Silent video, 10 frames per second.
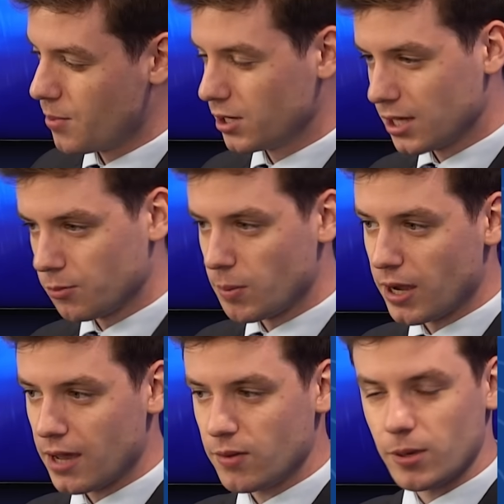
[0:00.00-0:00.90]
But again, we
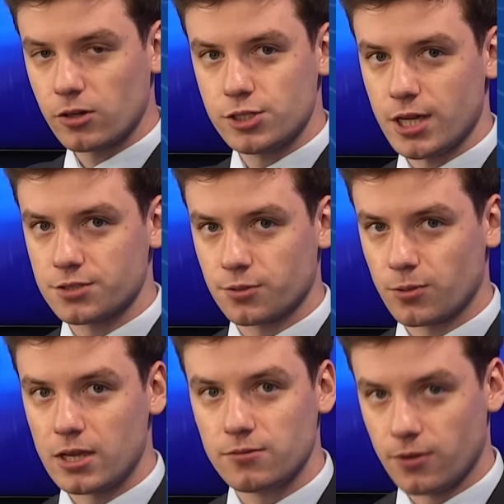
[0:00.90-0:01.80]
might have a better chance for
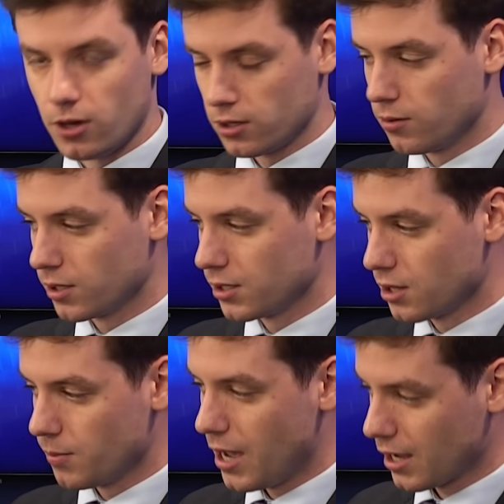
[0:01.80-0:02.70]
rainfall going into
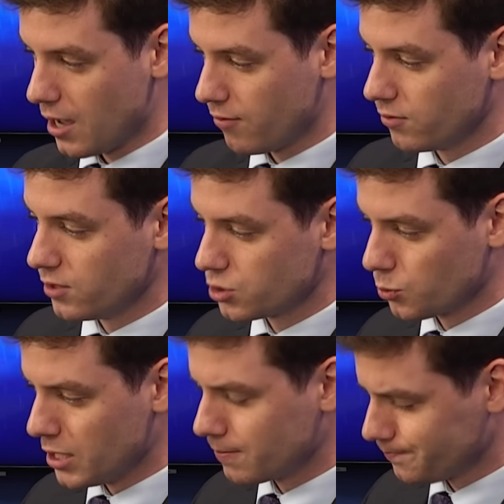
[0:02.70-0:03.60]
the back half of this
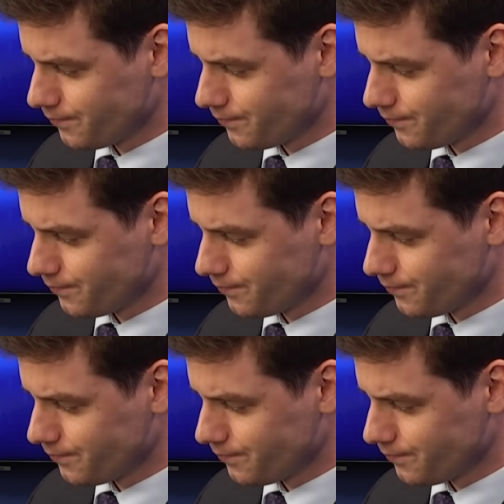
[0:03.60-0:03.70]
week.